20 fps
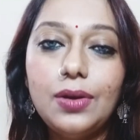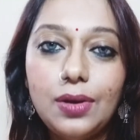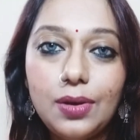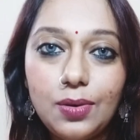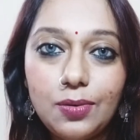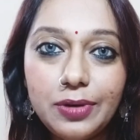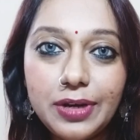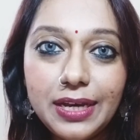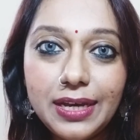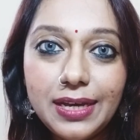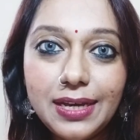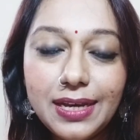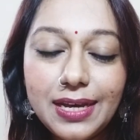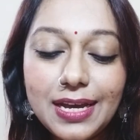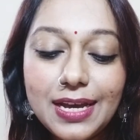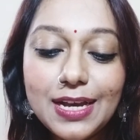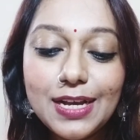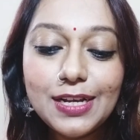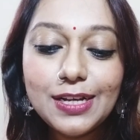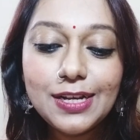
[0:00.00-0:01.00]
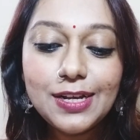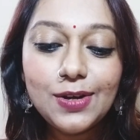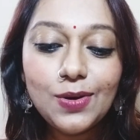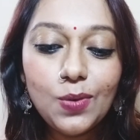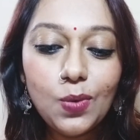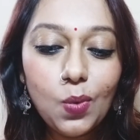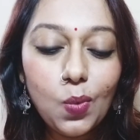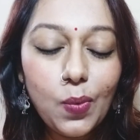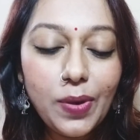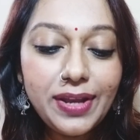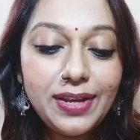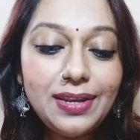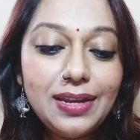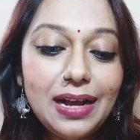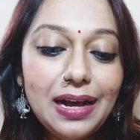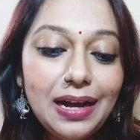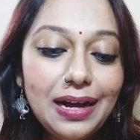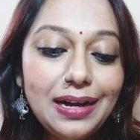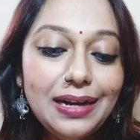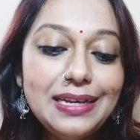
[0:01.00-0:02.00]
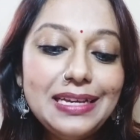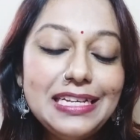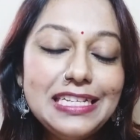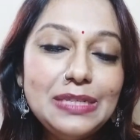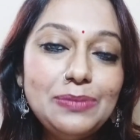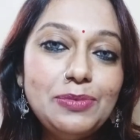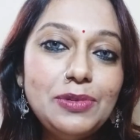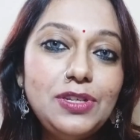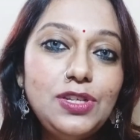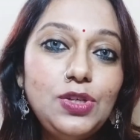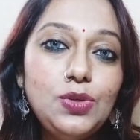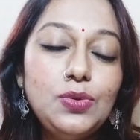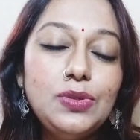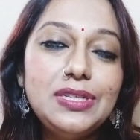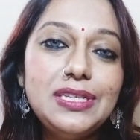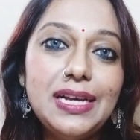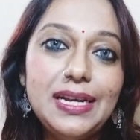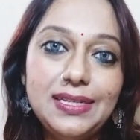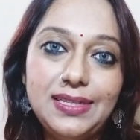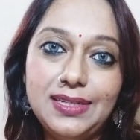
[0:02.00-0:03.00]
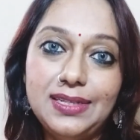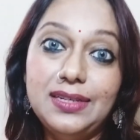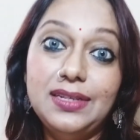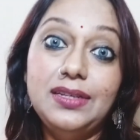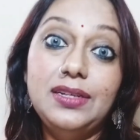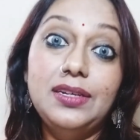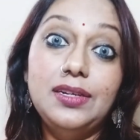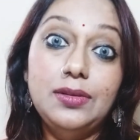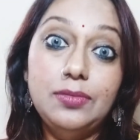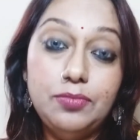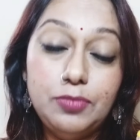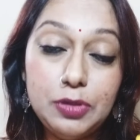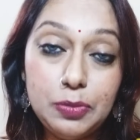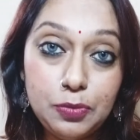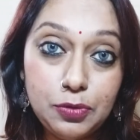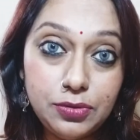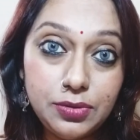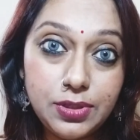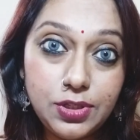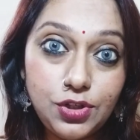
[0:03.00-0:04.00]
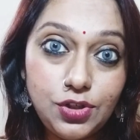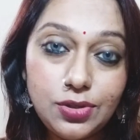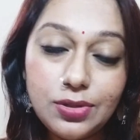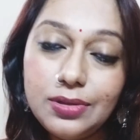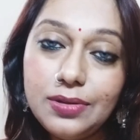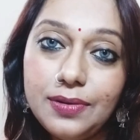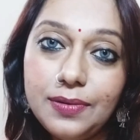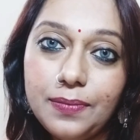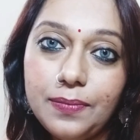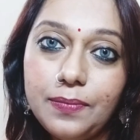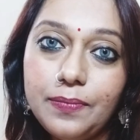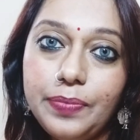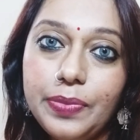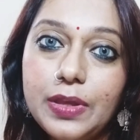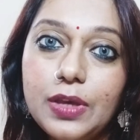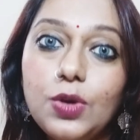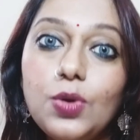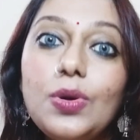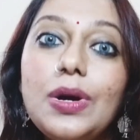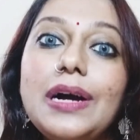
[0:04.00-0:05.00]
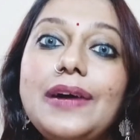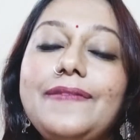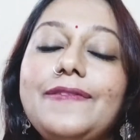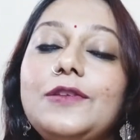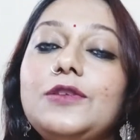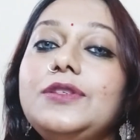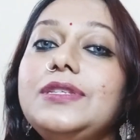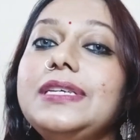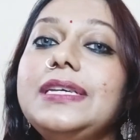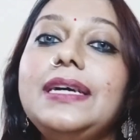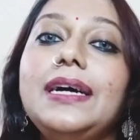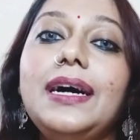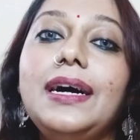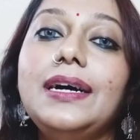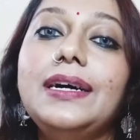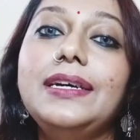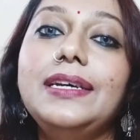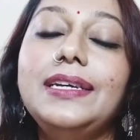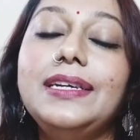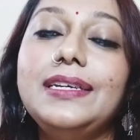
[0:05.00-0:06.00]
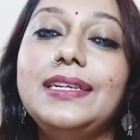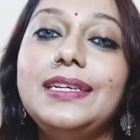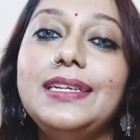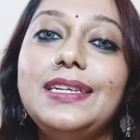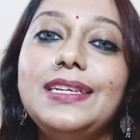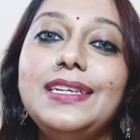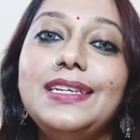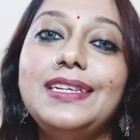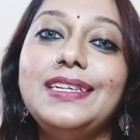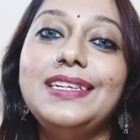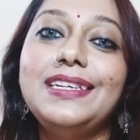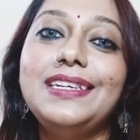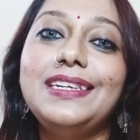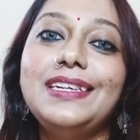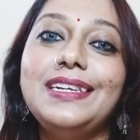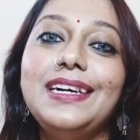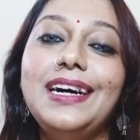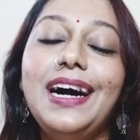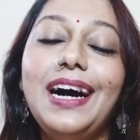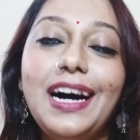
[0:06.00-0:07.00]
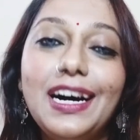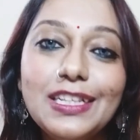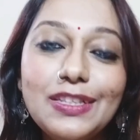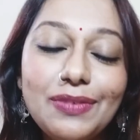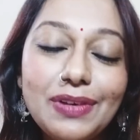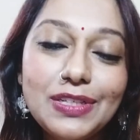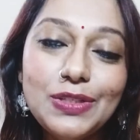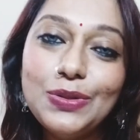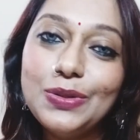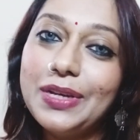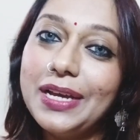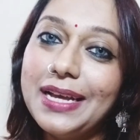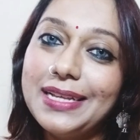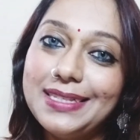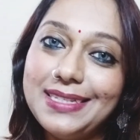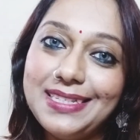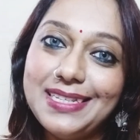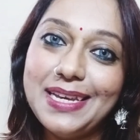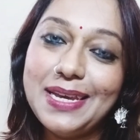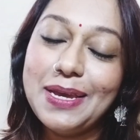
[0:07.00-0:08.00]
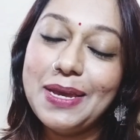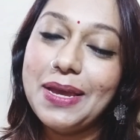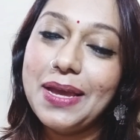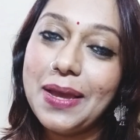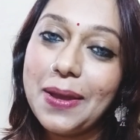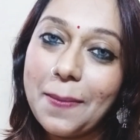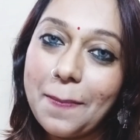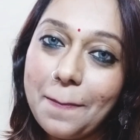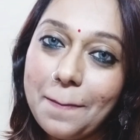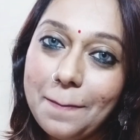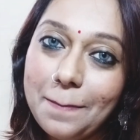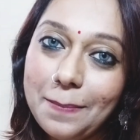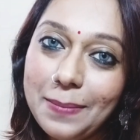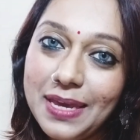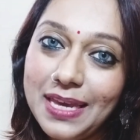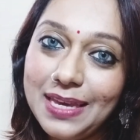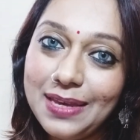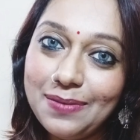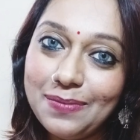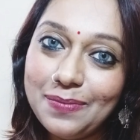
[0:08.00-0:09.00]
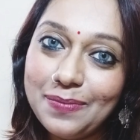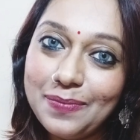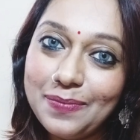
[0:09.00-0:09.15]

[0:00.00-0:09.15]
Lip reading: Okay, when I is been used as a preposition, you have to say I, otherwise you can say me.